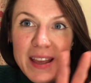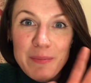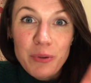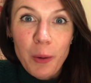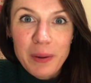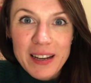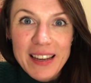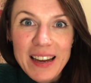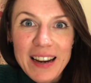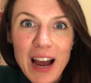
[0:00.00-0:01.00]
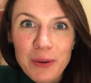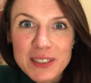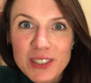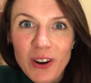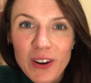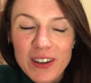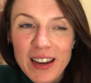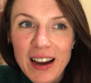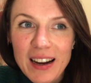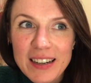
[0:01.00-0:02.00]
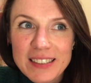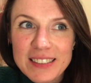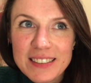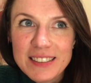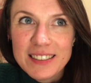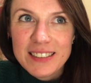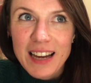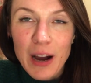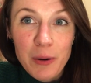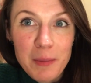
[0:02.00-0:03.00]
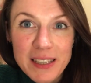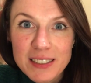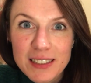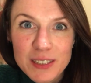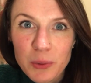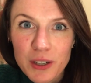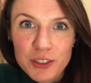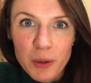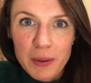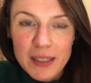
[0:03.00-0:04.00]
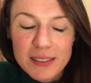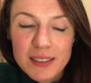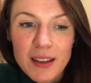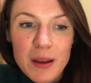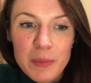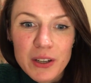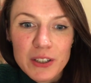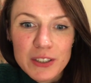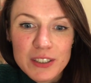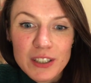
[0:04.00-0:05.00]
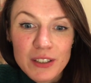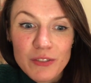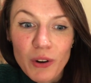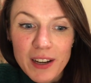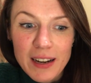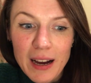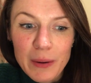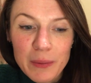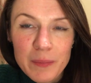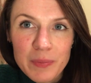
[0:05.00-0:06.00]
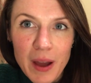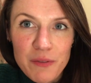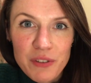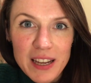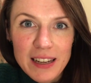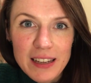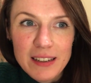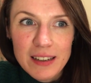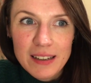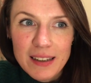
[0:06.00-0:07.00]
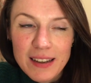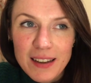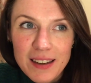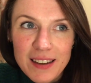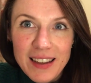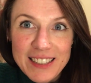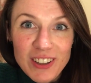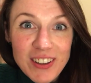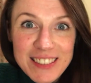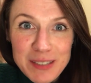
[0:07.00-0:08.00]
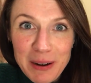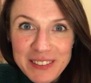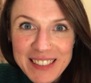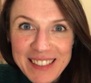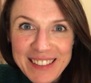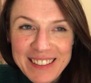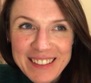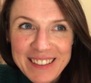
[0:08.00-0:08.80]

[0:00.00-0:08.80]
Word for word: it properly and how it's gone and how amazing this workshop is because right now I'm feeling excited about it